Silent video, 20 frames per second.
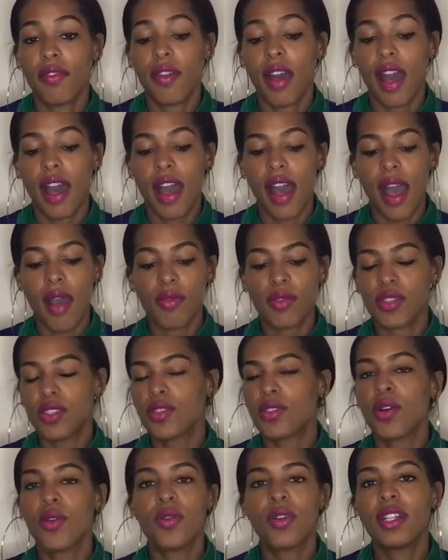I was
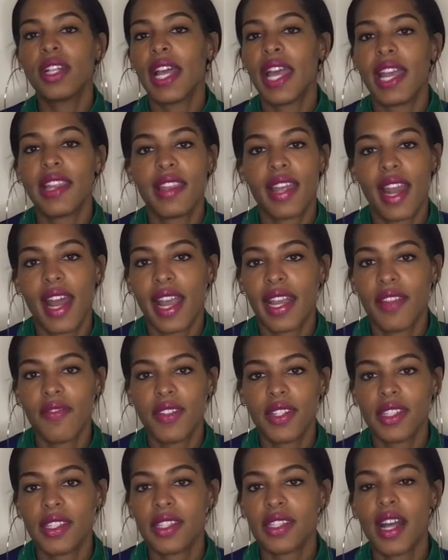so glad that I even
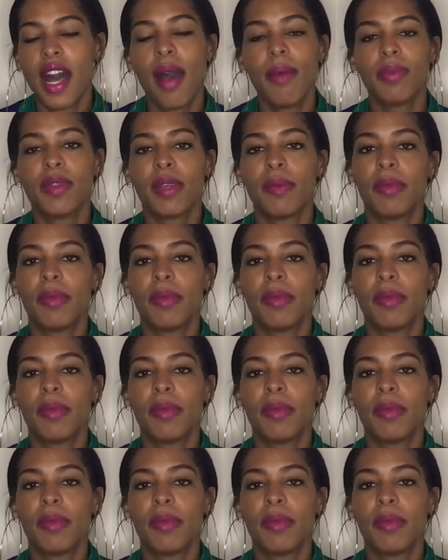stopped it,